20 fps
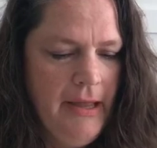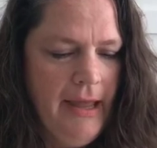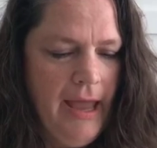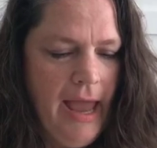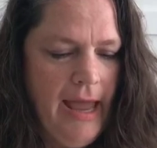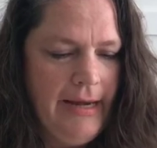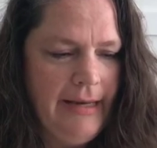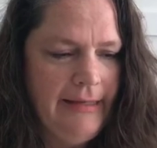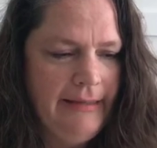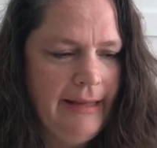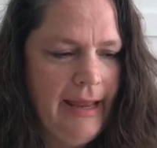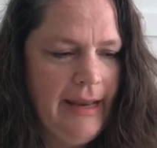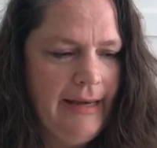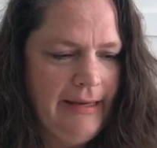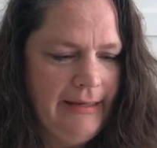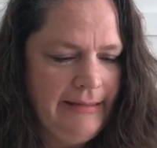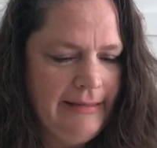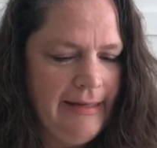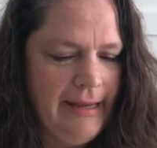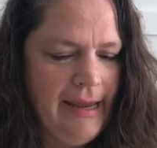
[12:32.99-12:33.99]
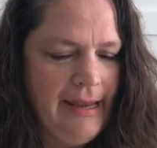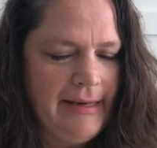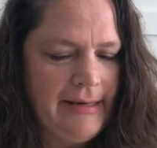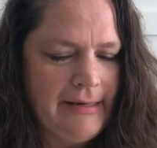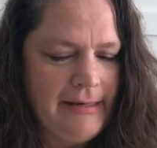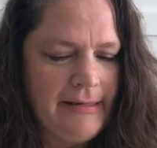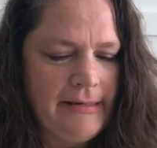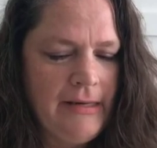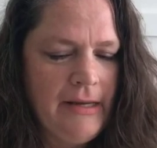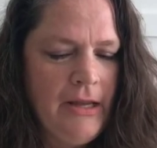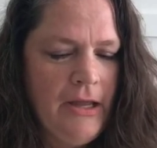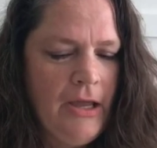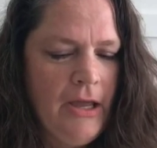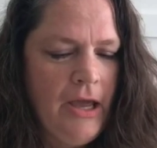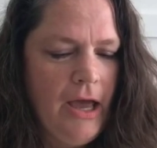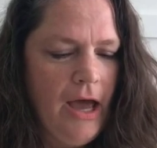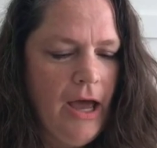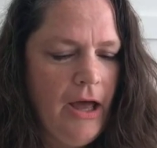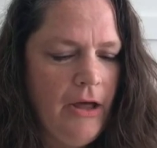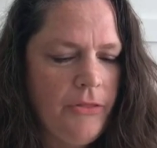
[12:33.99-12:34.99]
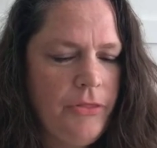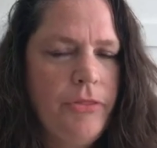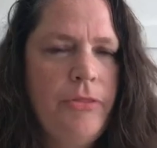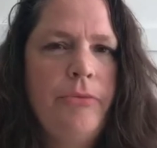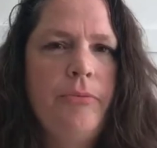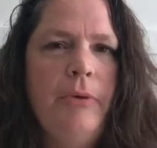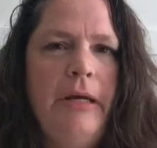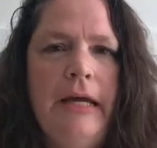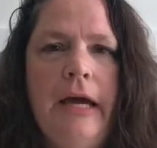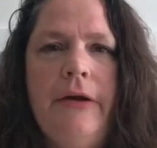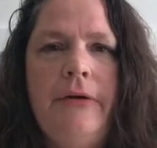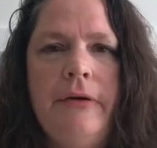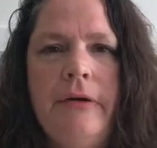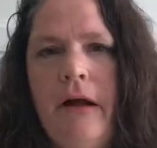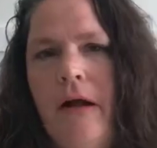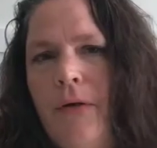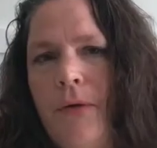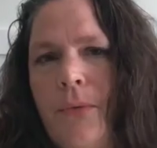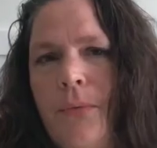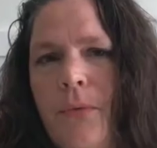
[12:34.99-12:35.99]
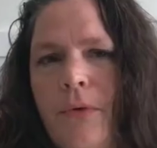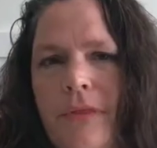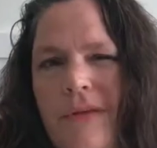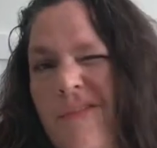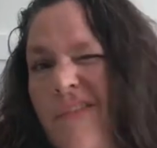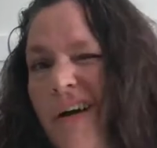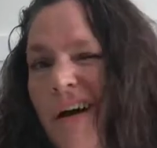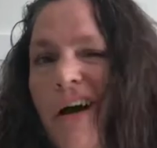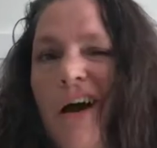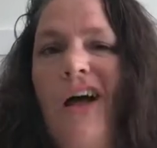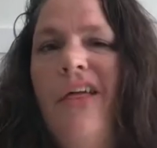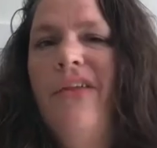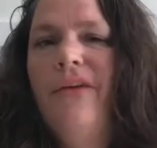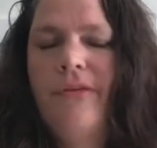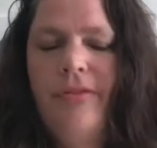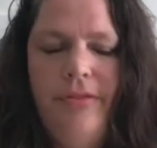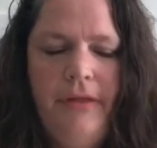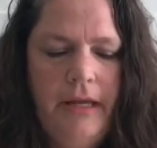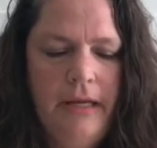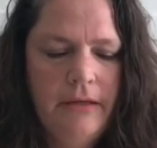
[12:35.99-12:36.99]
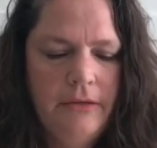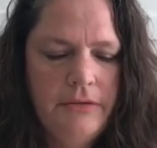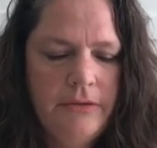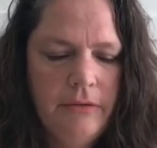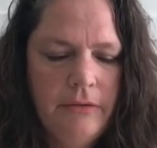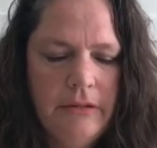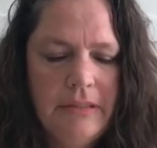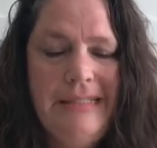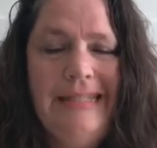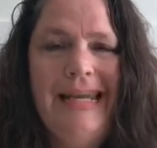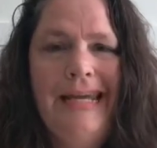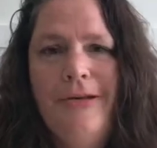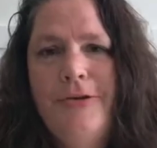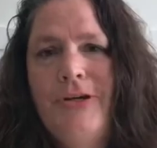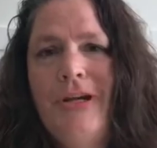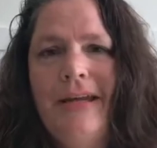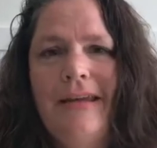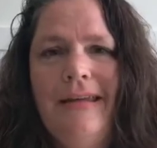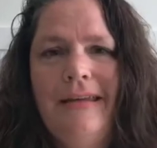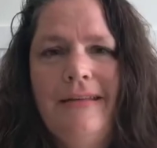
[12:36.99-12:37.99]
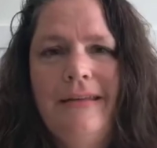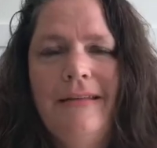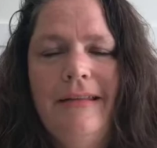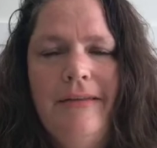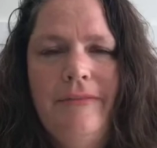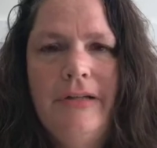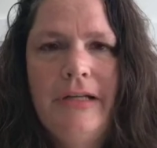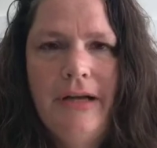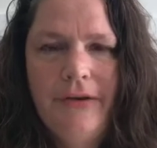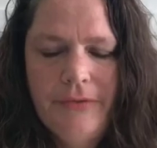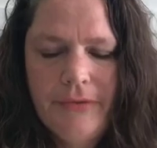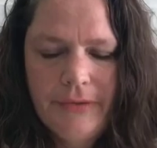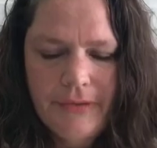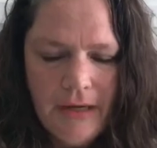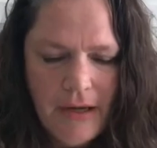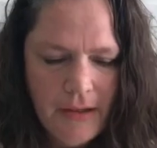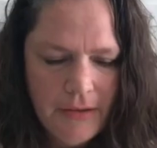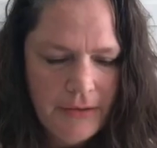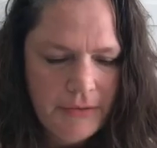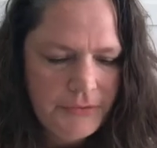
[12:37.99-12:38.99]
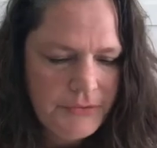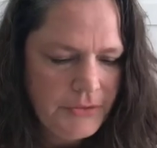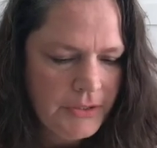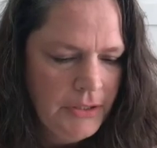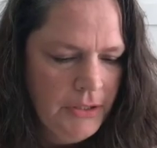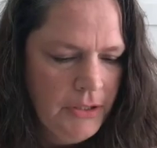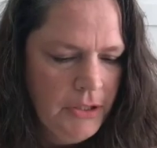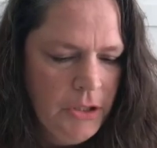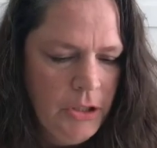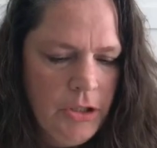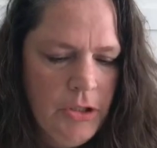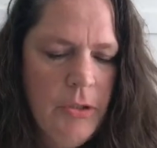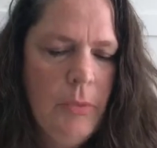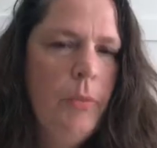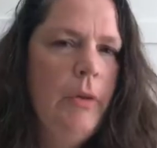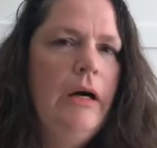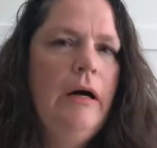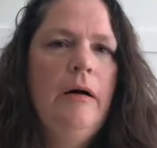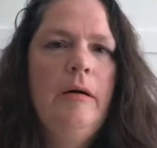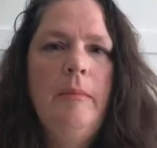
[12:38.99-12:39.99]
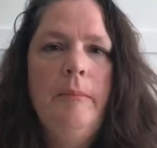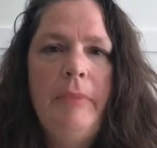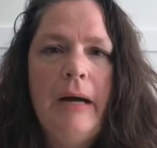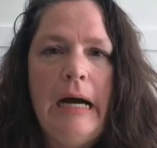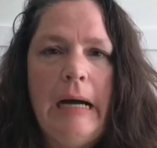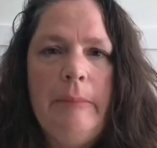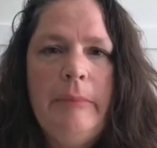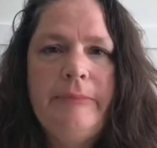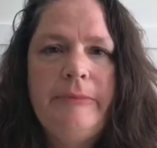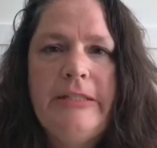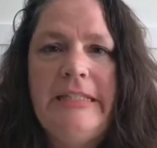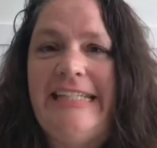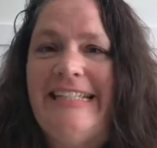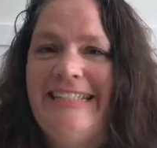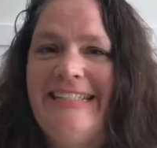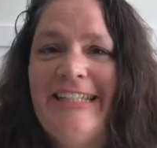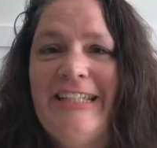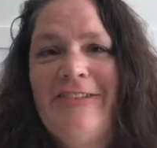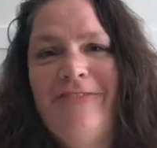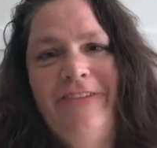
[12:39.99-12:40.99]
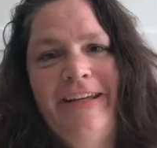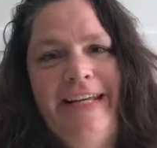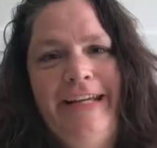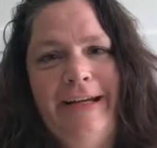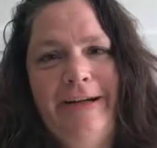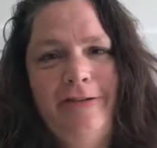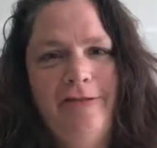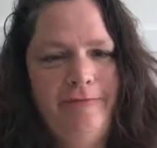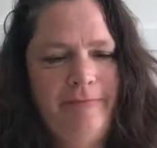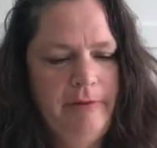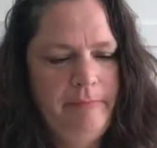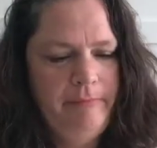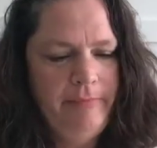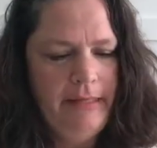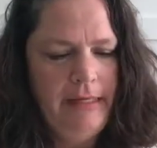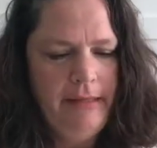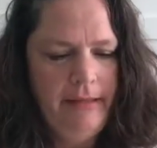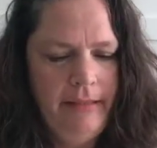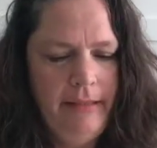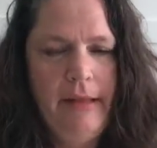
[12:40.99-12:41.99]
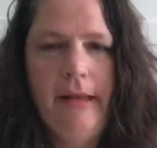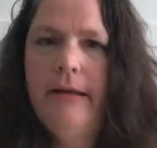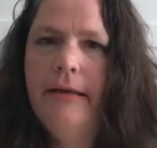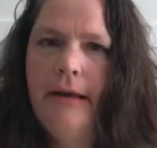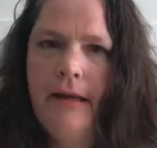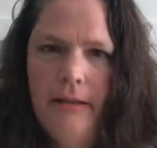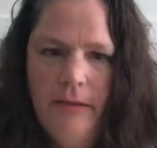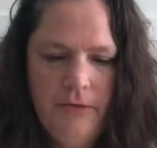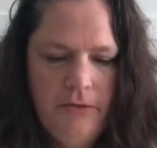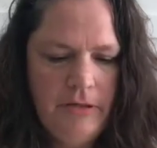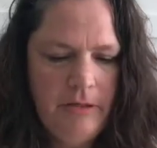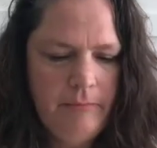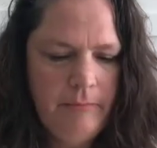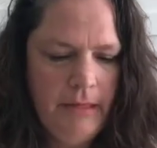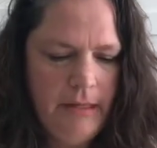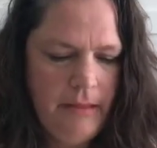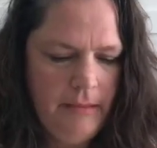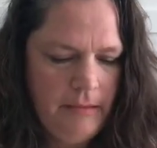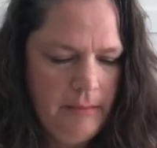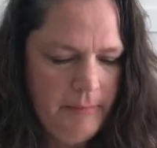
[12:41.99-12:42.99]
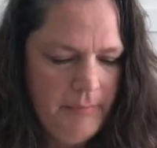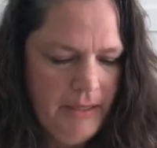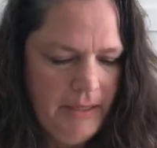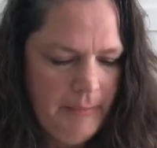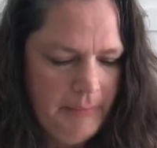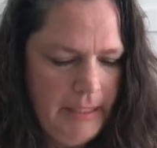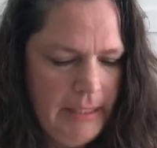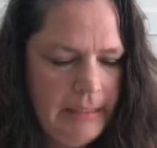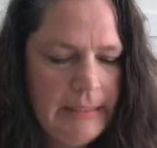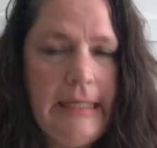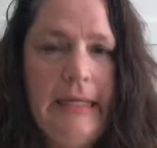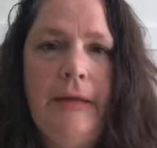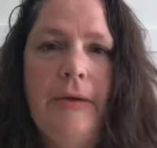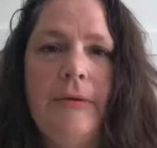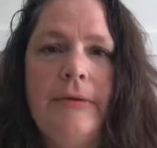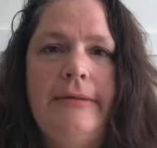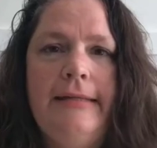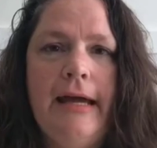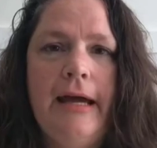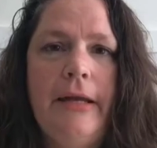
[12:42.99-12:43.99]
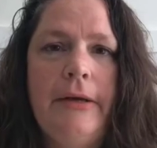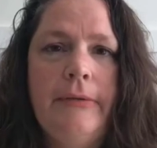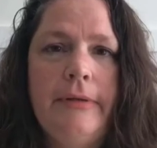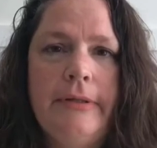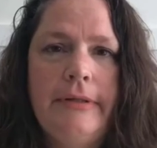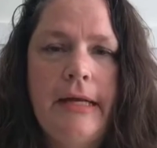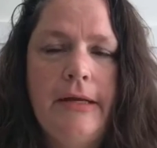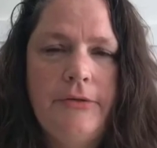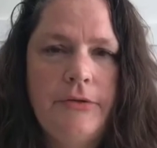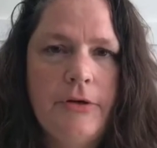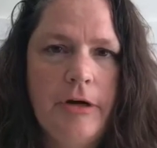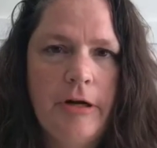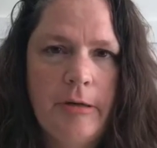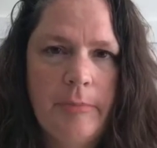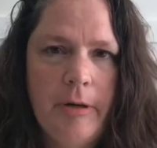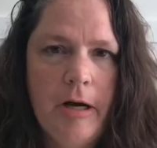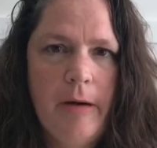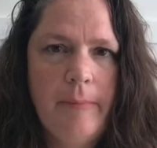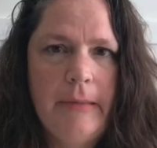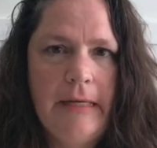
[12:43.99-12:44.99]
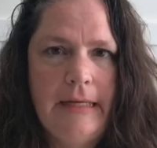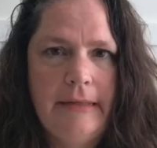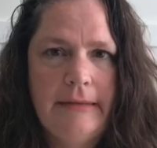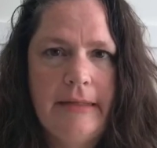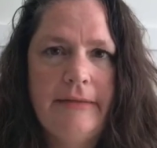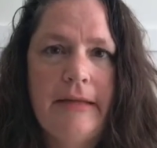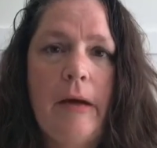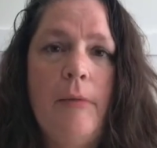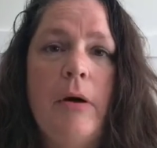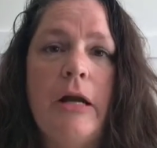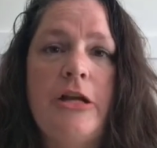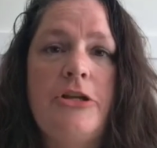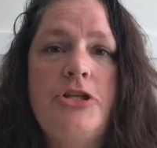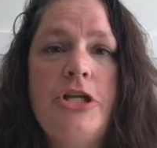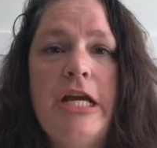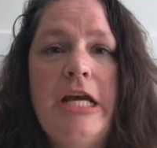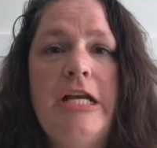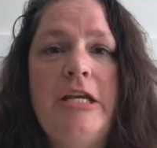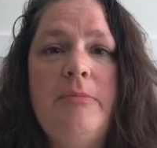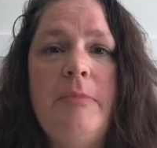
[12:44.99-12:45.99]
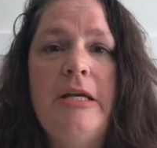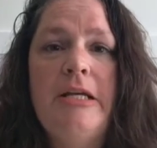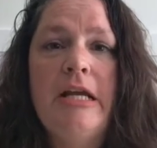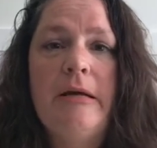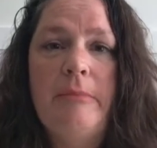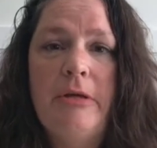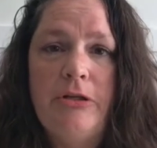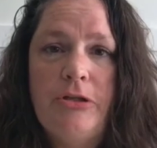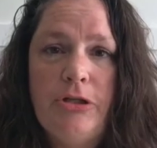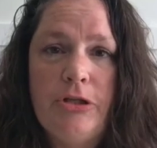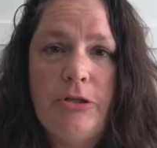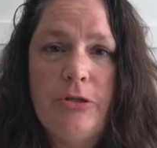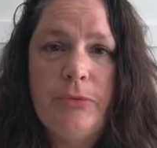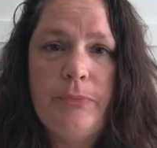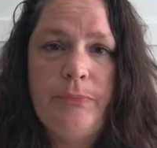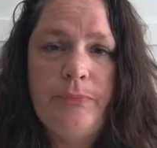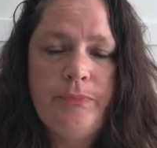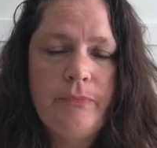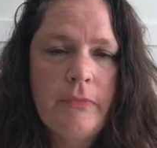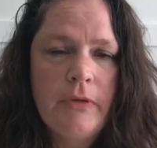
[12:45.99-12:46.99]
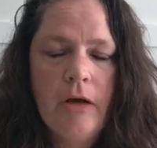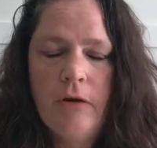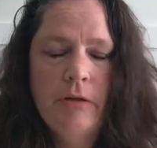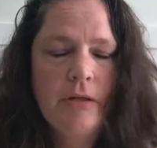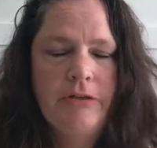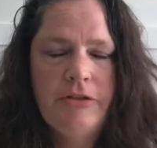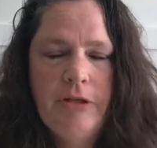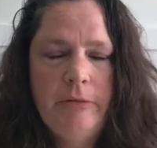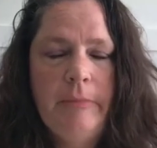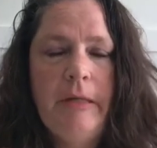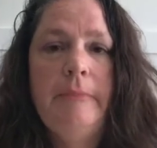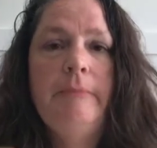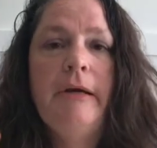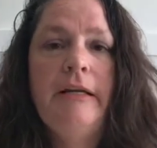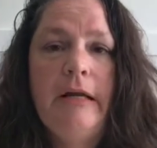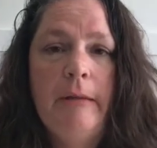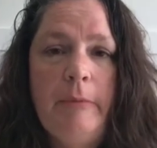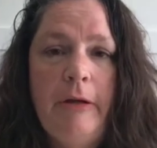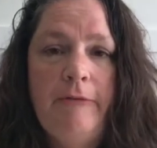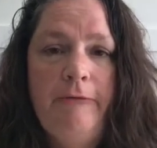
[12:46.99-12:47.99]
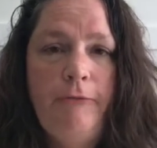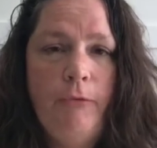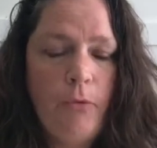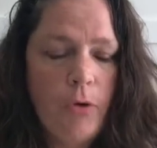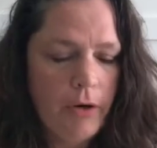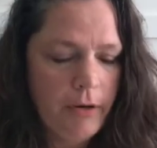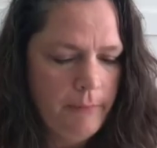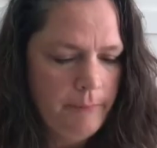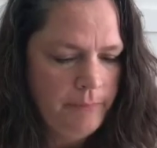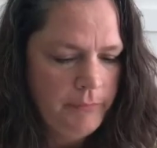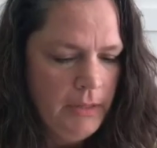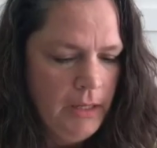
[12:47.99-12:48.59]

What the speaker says: and he's getting $300 worth of other things. So his net check is $1,100. Well, Bob sees this video, and being the intelligent man that Bob is, he goes down to his HR department. He says, I want to change my W-2, or excuse me, my W-4,